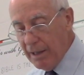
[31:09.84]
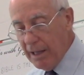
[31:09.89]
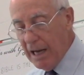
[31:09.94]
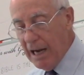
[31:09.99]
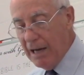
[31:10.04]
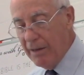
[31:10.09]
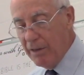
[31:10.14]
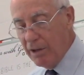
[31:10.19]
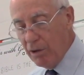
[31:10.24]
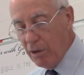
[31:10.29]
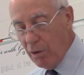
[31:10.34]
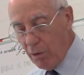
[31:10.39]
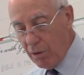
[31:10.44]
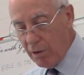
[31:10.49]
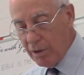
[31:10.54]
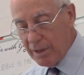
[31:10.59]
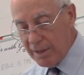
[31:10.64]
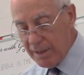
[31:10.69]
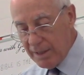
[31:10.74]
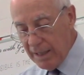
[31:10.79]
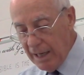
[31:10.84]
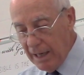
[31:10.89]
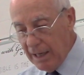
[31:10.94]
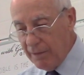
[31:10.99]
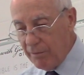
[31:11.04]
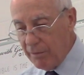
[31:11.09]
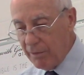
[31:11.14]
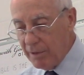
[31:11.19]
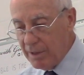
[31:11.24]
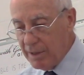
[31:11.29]
And the Lord
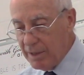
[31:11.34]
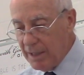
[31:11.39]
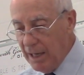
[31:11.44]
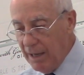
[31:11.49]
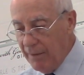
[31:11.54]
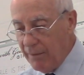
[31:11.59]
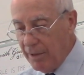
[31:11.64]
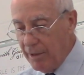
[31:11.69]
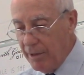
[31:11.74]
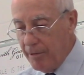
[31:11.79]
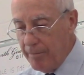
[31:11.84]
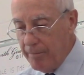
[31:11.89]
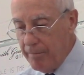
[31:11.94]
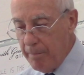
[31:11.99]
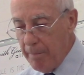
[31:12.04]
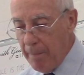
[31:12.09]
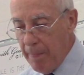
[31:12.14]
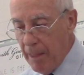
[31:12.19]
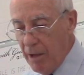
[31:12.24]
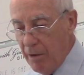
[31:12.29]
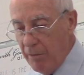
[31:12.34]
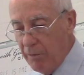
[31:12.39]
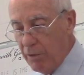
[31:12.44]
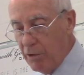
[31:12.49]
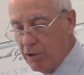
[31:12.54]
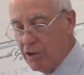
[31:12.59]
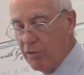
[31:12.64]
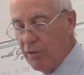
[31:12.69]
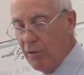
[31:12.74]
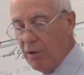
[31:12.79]
said, verse 7,
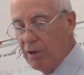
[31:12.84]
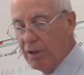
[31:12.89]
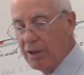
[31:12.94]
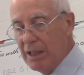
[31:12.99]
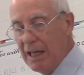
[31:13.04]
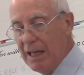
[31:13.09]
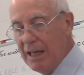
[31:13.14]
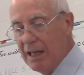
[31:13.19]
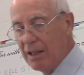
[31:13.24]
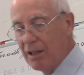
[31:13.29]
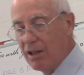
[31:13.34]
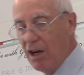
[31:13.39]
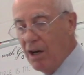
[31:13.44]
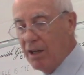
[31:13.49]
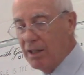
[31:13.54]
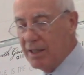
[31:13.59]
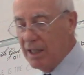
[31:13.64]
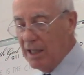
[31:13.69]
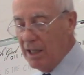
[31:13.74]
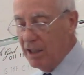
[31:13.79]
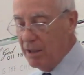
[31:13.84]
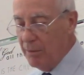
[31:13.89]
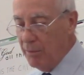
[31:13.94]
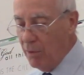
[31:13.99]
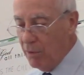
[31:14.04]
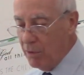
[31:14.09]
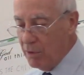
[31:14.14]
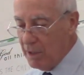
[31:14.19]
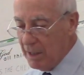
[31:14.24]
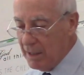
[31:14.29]
verse 14, and God said unto
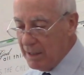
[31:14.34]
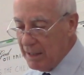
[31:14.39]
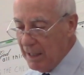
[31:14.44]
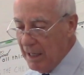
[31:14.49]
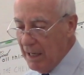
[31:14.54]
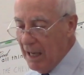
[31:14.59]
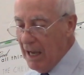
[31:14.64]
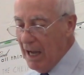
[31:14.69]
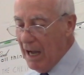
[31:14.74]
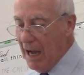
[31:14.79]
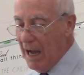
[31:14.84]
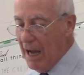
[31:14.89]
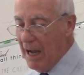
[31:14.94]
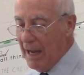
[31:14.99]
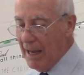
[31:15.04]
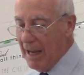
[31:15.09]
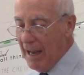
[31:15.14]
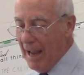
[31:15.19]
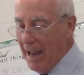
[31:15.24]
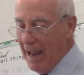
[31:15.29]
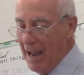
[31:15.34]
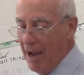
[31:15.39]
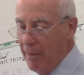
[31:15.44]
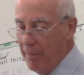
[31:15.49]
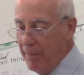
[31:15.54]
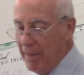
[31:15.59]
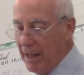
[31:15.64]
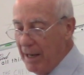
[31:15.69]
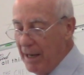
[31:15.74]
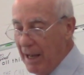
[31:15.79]
Moses, I
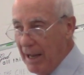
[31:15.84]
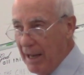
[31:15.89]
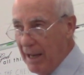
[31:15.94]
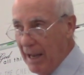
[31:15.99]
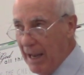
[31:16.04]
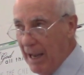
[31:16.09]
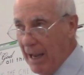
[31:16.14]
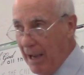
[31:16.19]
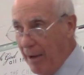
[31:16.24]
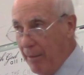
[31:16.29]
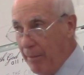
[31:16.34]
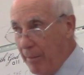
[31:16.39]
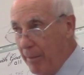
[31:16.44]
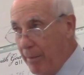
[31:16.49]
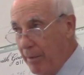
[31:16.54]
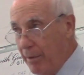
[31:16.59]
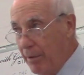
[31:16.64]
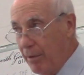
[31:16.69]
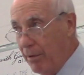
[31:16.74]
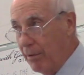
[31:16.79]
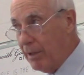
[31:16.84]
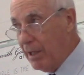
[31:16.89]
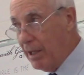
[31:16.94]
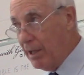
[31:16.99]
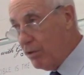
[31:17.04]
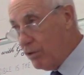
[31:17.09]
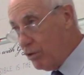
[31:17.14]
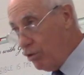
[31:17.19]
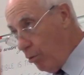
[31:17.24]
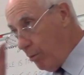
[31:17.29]
am that I am. Okay,
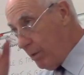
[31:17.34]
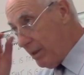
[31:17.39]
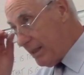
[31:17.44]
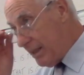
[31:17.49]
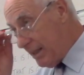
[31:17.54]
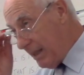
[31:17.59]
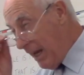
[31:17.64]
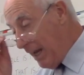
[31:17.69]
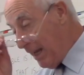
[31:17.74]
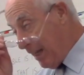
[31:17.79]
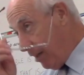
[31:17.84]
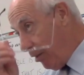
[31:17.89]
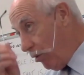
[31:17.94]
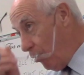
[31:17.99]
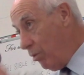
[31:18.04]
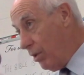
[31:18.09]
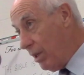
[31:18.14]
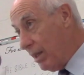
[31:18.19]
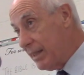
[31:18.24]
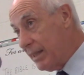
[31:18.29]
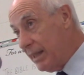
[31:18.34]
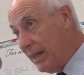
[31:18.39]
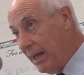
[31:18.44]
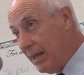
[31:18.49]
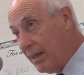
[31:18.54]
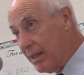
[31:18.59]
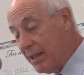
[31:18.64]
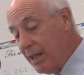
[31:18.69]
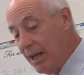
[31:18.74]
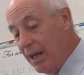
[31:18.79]
there's no mistaking who this
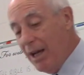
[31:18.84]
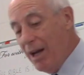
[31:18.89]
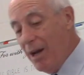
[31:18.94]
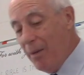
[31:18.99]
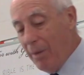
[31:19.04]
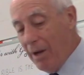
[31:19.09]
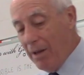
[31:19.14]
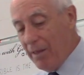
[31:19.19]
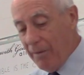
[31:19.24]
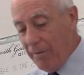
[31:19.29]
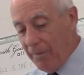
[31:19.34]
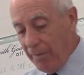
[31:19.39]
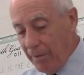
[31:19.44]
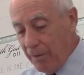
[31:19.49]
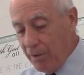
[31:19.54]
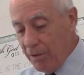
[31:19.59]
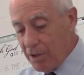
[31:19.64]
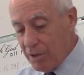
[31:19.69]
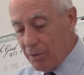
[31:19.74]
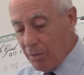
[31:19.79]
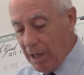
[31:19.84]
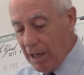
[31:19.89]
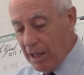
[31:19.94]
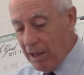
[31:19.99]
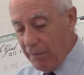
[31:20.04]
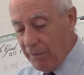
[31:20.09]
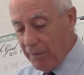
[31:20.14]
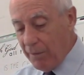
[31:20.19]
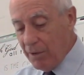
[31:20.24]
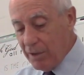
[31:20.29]
is. But the first, right at
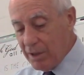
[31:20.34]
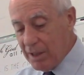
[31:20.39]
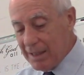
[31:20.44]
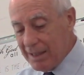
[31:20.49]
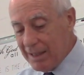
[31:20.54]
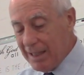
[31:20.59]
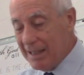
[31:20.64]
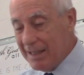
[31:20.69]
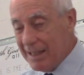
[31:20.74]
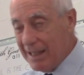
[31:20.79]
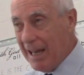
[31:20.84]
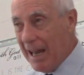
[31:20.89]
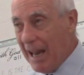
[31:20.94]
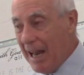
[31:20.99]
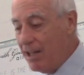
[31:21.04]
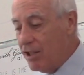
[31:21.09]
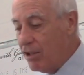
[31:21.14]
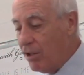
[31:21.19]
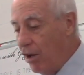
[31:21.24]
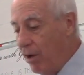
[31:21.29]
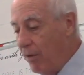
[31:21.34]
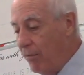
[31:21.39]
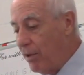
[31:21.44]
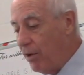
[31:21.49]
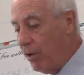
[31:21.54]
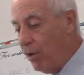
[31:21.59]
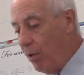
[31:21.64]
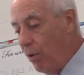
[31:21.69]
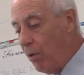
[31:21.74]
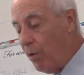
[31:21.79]
the first, it says the angel of the
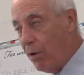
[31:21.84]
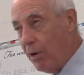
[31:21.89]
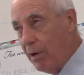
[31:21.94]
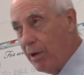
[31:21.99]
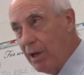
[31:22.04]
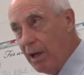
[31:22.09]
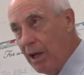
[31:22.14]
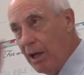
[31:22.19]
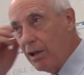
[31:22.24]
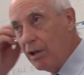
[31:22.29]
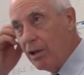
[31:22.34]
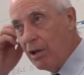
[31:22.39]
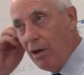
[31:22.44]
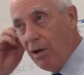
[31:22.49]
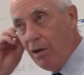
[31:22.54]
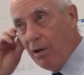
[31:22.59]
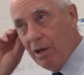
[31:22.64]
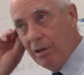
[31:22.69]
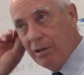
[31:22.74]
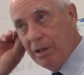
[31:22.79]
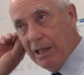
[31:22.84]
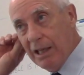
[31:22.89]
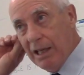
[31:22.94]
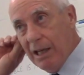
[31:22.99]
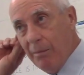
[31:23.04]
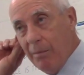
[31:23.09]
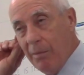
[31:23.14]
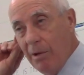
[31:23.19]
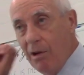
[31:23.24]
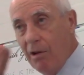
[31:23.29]
Lord called unto
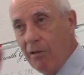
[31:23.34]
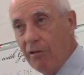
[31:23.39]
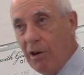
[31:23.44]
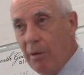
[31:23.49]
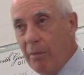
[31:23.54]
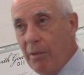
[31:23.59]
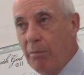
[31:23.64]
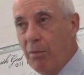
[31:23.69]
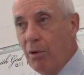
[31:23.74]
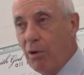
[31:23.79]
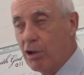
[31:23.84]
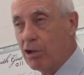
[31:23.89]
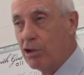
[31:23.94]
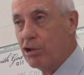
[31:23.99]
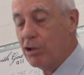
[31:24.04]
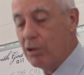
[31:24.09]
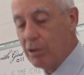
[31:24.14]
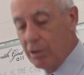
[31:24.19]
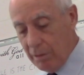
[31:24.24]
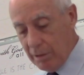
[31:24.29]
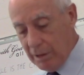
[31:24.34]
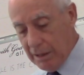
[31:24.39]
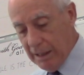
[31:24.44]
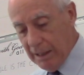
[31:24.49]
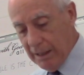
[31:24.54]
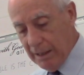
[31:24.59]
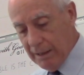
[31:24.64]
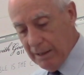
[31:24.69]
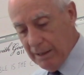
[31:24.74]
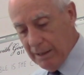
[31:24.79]
him from the bush.
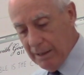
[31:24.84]
Okay?